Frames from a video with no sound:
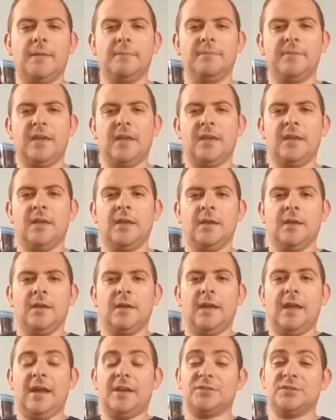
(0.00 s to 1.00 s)
They
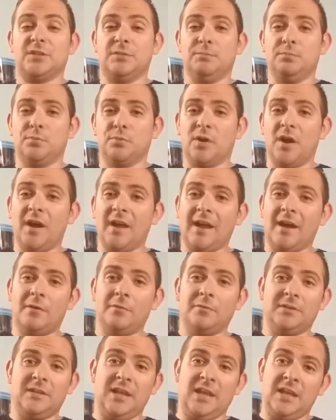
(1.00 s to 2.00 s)
actually brought
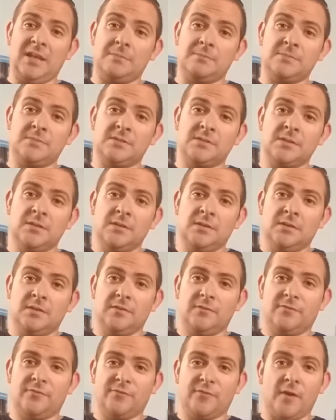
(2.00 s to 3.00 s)
out games
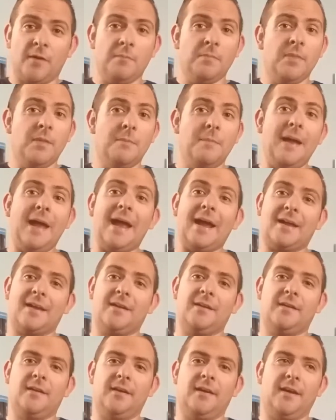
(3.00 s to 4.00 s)
from the
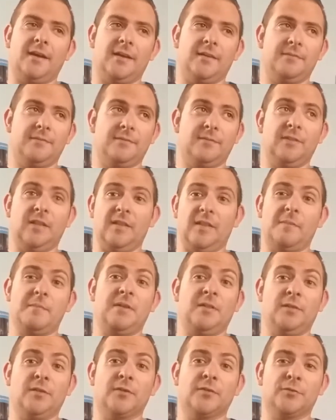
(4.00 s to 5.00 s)
back. They'll let
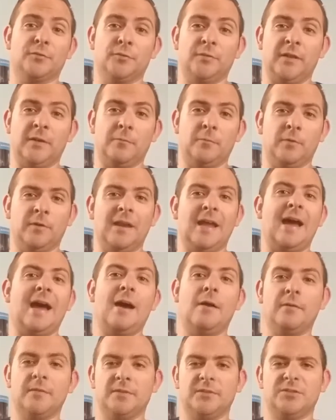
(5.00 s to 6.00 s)
me look through that were not
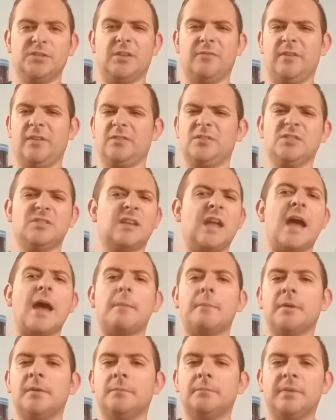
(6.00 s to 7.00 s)
out on the shelf yet. Just
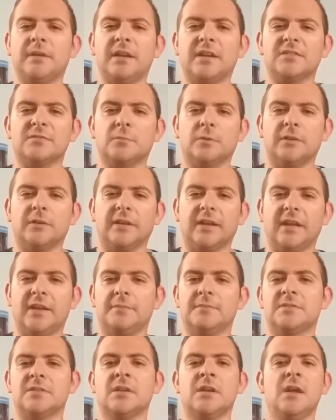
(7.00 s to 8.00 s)
common PS1
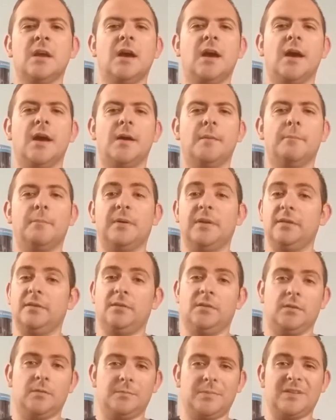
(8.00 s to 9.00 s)
games. But, you
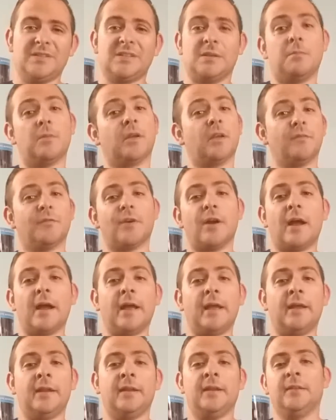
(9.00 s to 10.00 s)
know, because I'm looking for
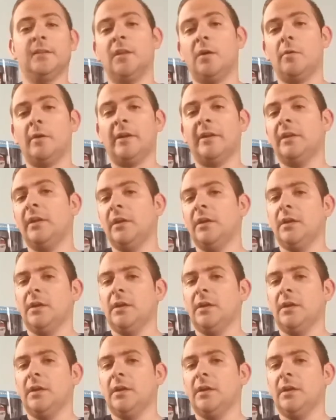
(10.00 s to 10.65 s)
high-end and low-end,